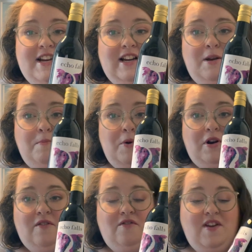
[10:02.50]
little
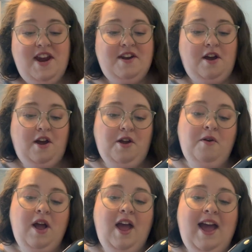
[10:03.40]
bottle of vino.
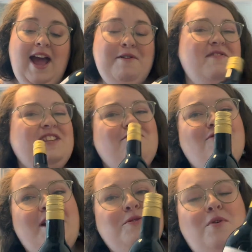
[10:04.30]
However, it's a
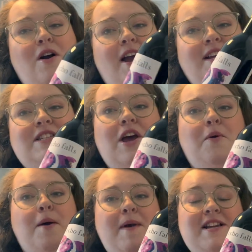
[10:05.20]
red wine, so
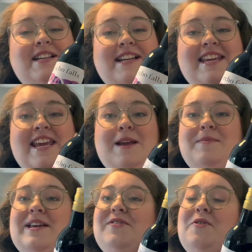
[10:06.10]
I'm actually going to keep
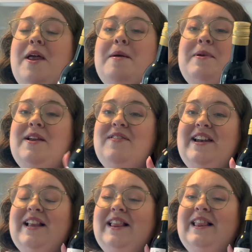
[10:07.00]
this for when my lovely
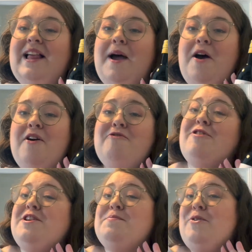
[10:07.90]
little uh,
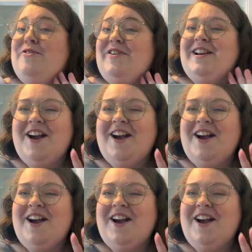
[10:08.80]
French boyfriend